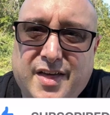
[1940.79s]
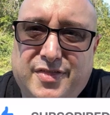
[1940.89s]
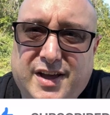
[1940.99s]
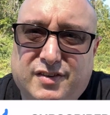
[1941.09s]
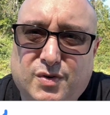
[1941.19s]

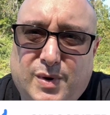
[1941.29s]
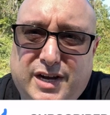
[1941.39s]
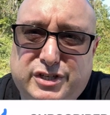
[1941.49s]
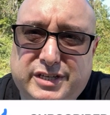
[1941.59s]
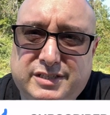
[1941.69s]
Thanks for
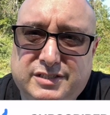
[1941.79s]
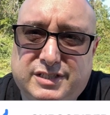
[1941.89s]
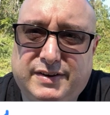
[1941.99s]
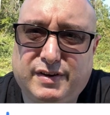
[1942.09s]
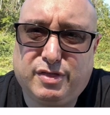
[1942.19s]
watching.
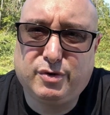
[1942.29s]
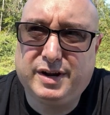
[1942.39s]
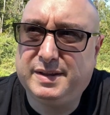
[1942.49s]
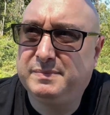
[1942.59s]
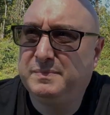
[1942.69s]
seventy-three.